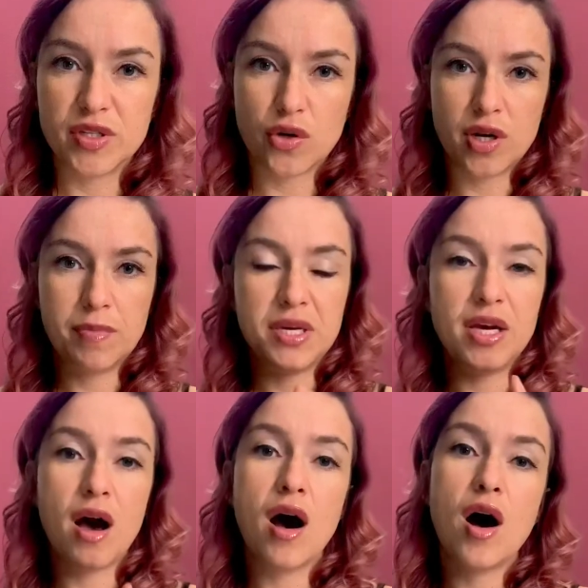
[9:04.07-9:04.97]
going to be
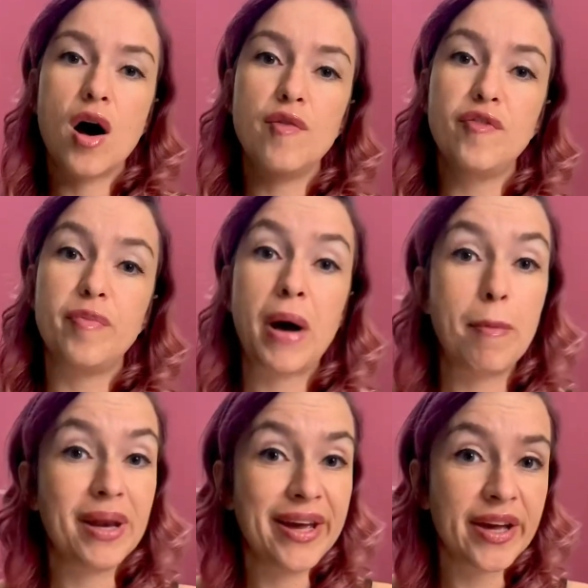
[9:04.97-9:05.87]
half
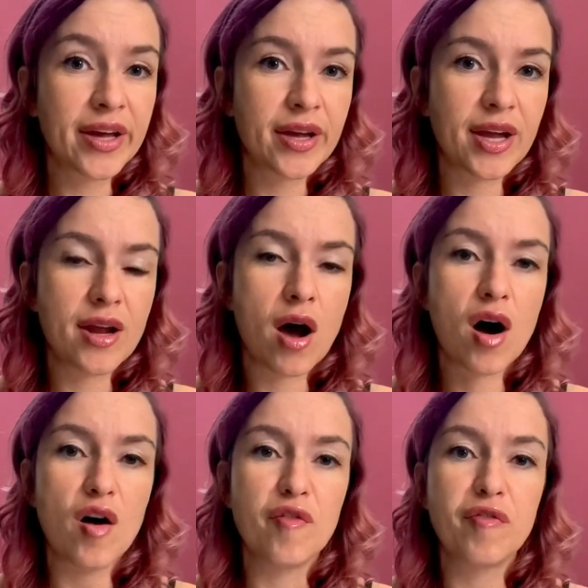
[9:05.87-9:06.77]
public and
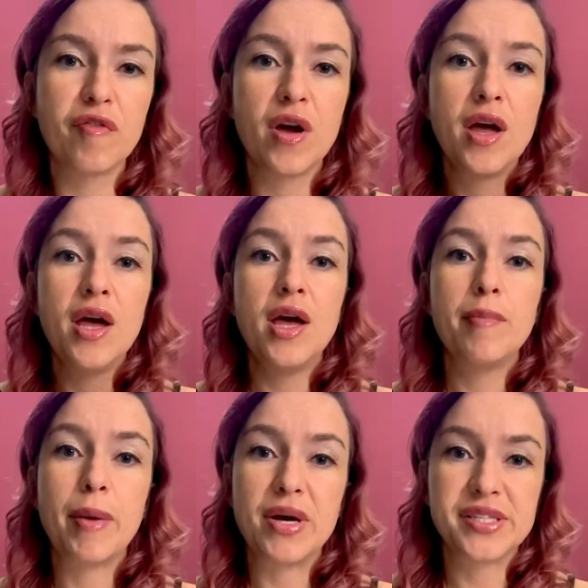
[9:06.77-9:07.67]
half by
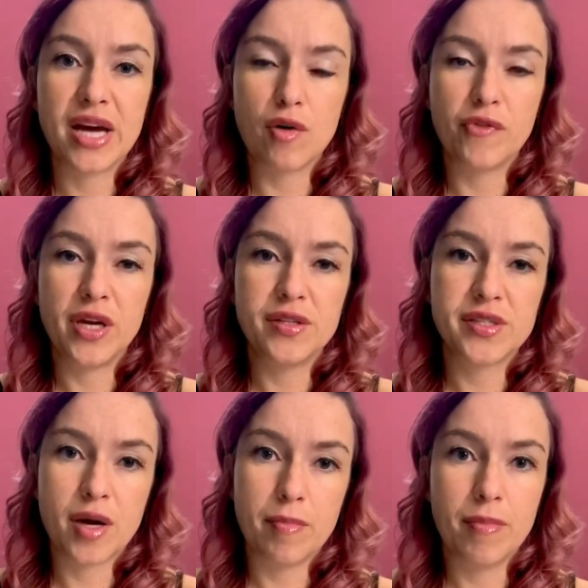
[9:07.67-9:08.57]
myself and
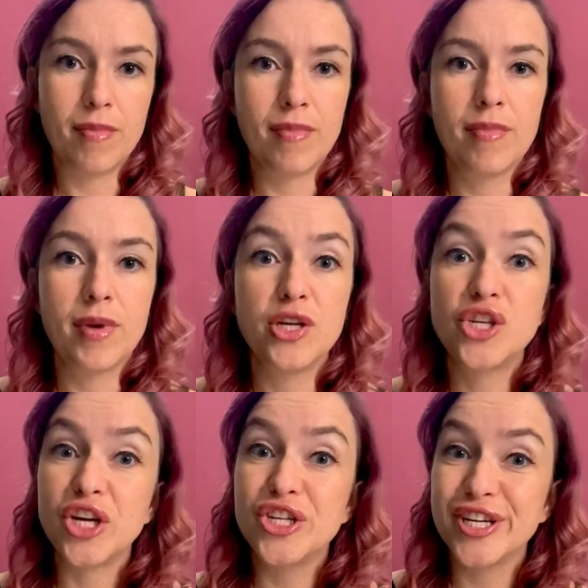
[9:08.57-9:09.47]
some
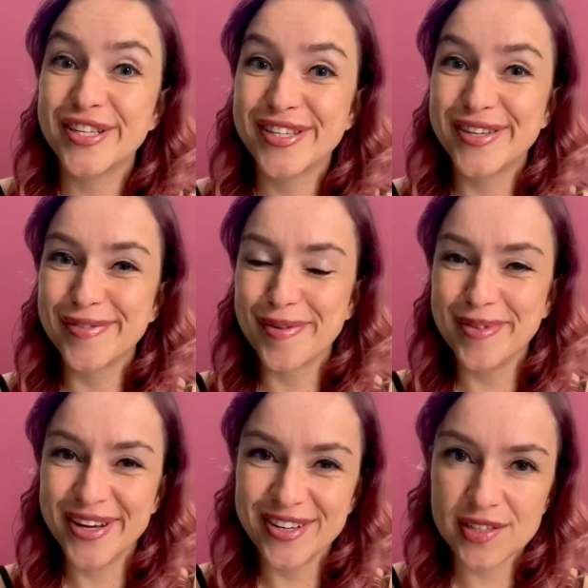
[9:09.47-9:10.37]
judges from the
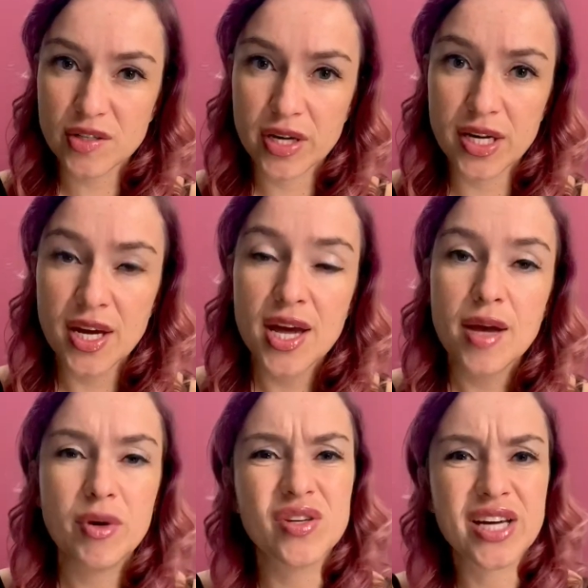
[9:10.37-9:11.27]
industry,
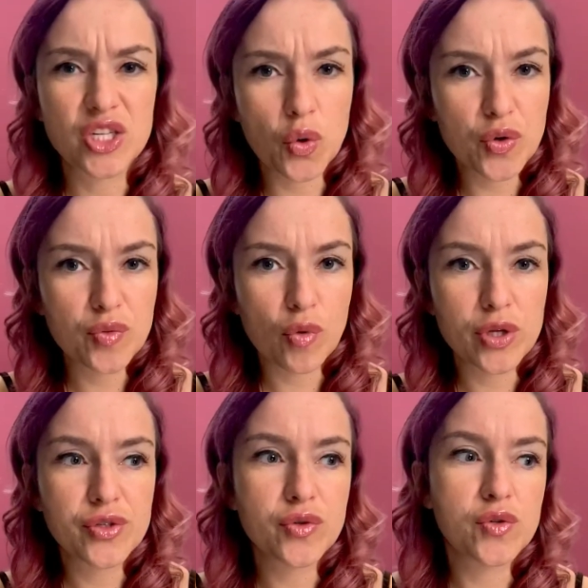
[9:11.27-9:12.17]
because I don't
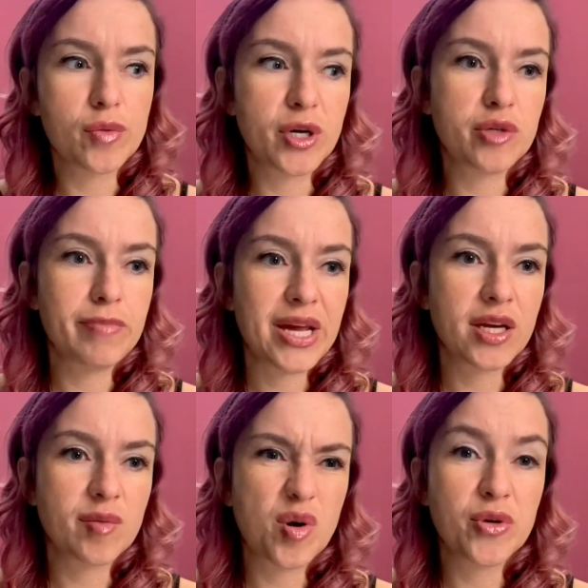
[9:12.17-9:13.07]
want to so much make it a
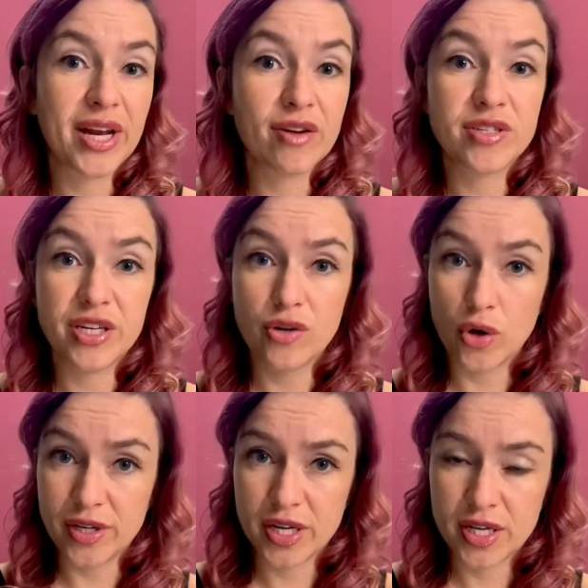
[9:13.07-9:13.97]
popularity
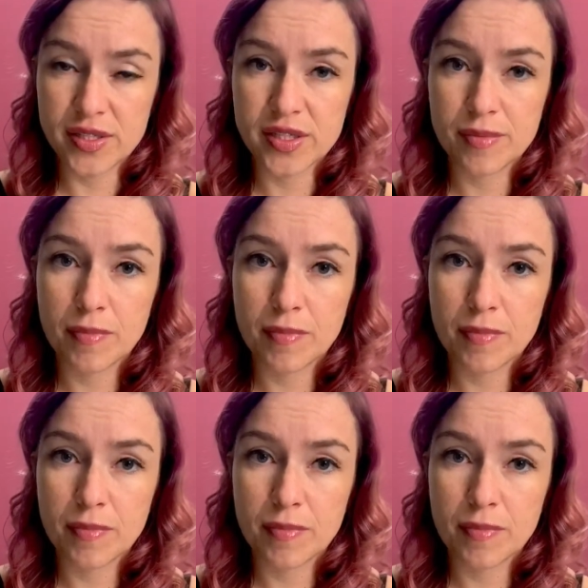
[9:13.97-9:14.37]
contest.